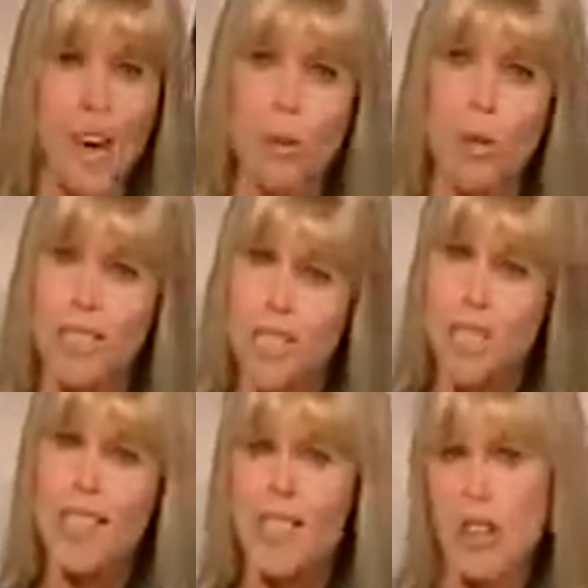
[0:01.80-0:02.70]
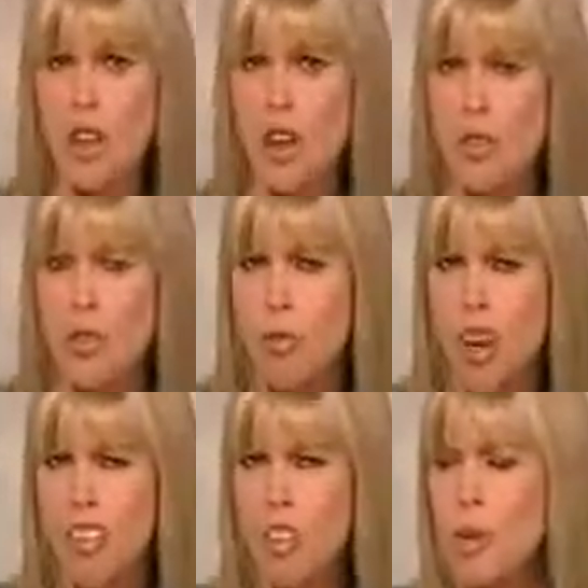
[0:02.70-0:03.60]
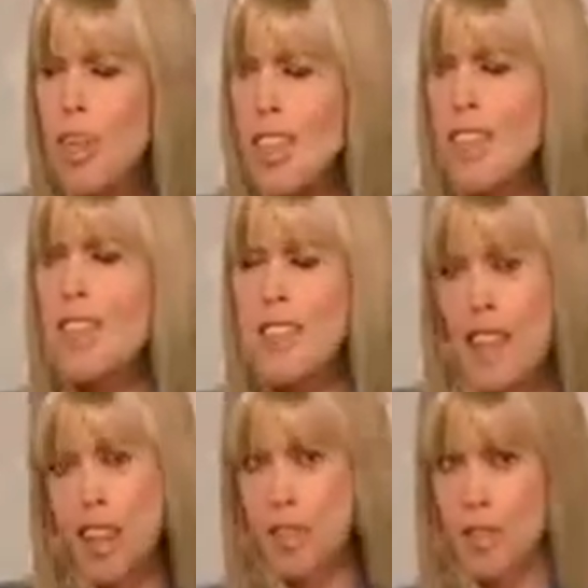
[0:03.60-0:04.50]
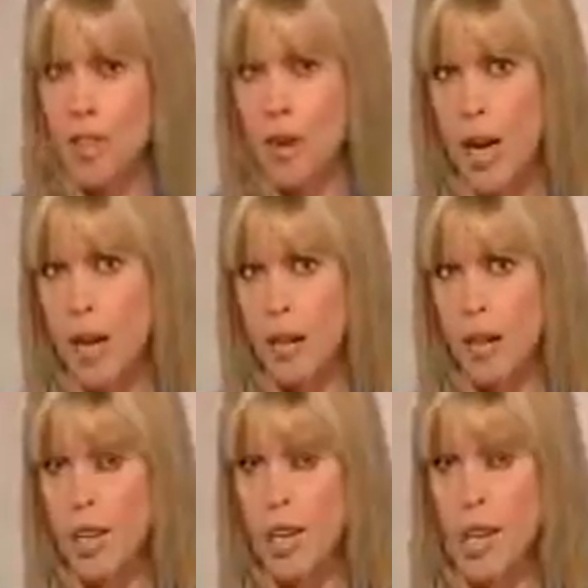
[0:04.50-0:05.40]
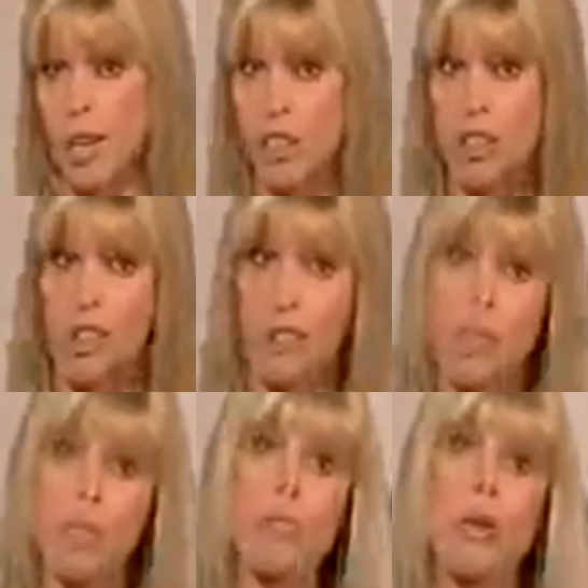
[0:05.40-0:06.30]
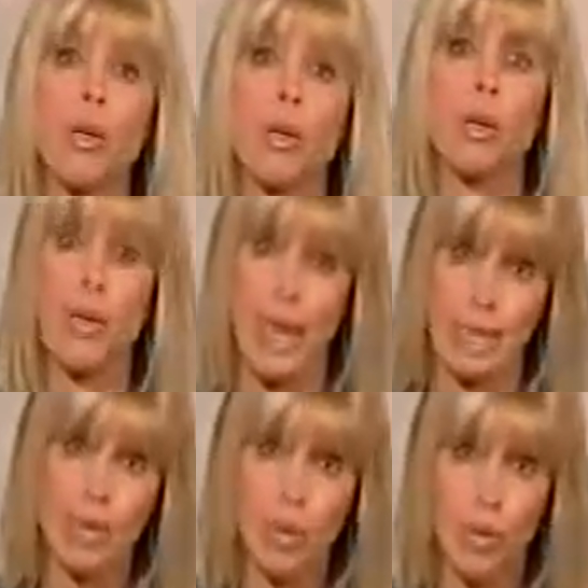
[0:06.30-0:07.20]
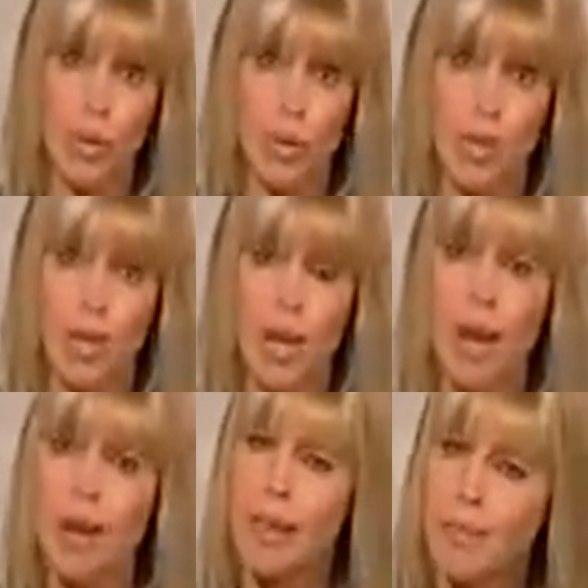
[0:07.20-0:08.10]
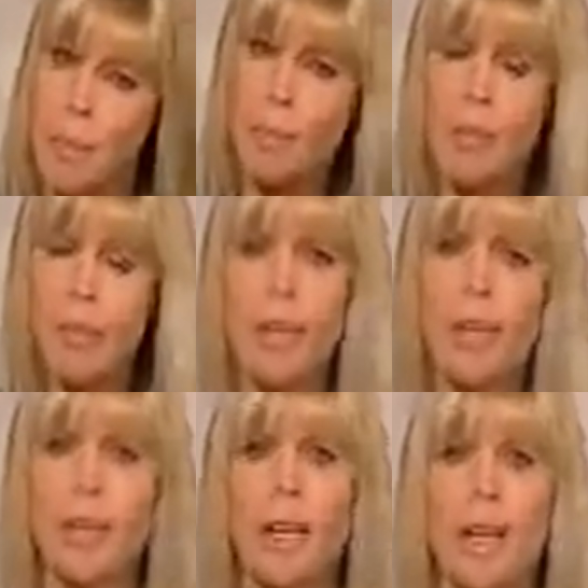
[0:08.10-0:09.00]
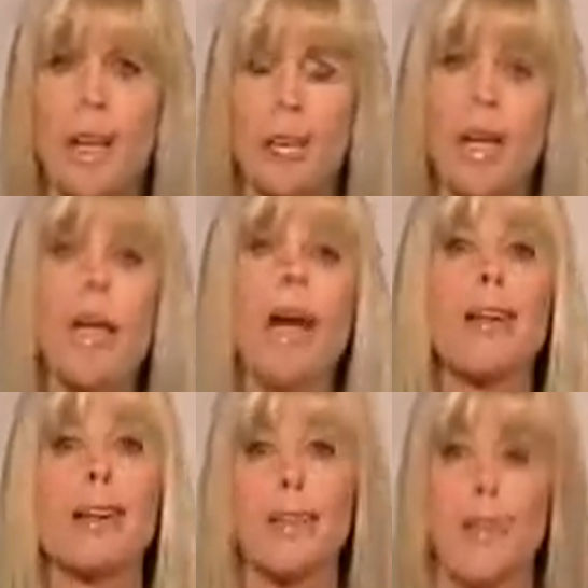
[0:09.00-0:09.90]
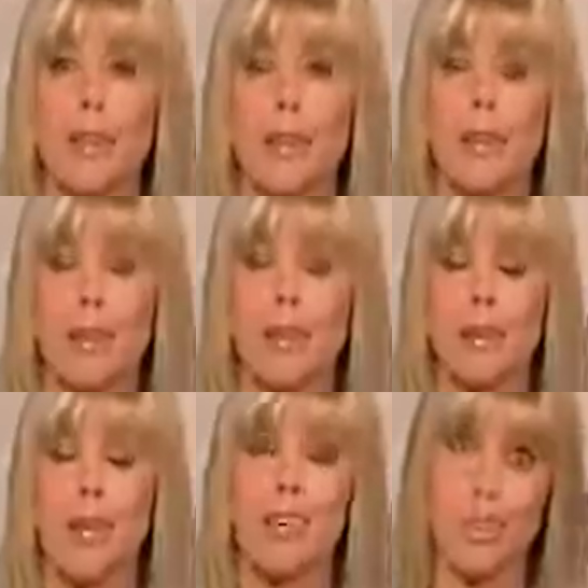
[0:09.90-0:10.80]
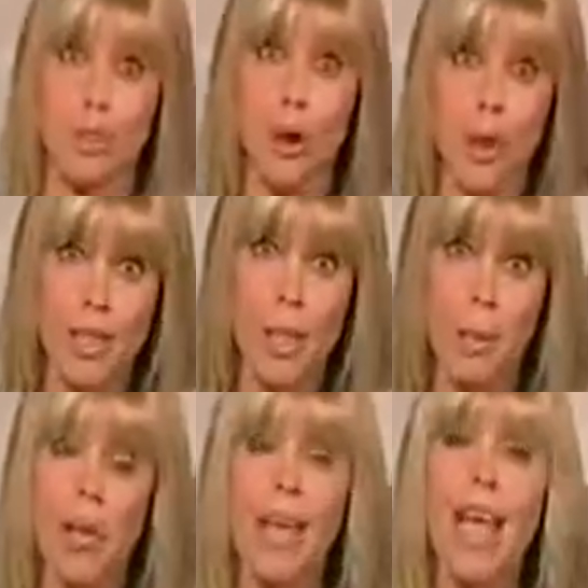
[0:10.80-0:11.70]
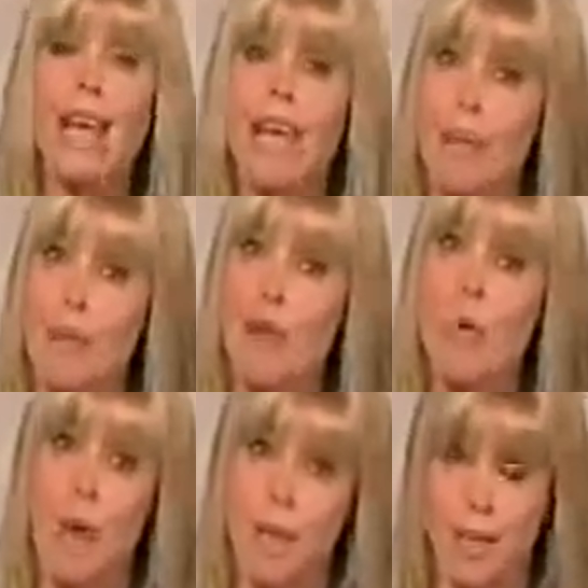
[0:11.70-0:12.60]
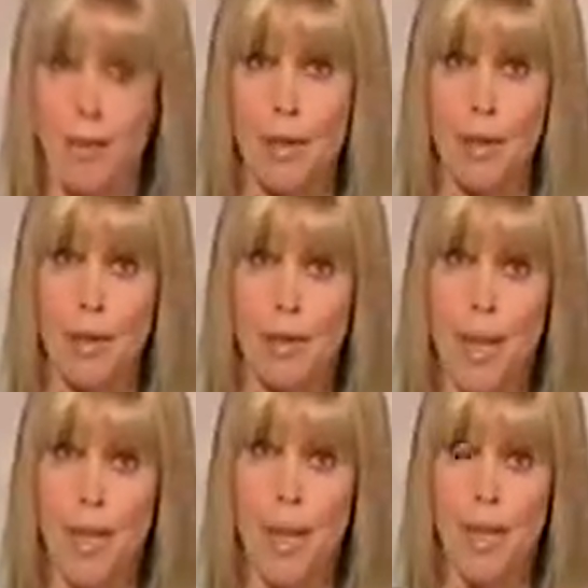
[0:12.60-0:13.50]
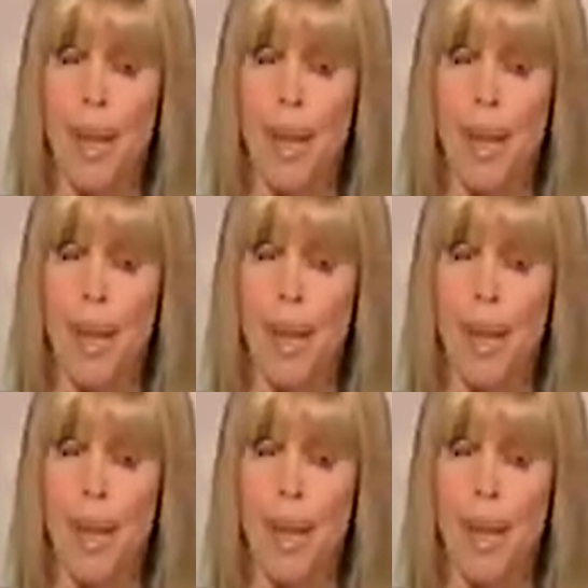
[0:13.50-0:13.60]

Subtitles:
Well, statistics show that around 20,000 Australians die each year from smoking-related causes. I think most people these days well understand the risks, but actually trying to quit can be quite a difficult matter.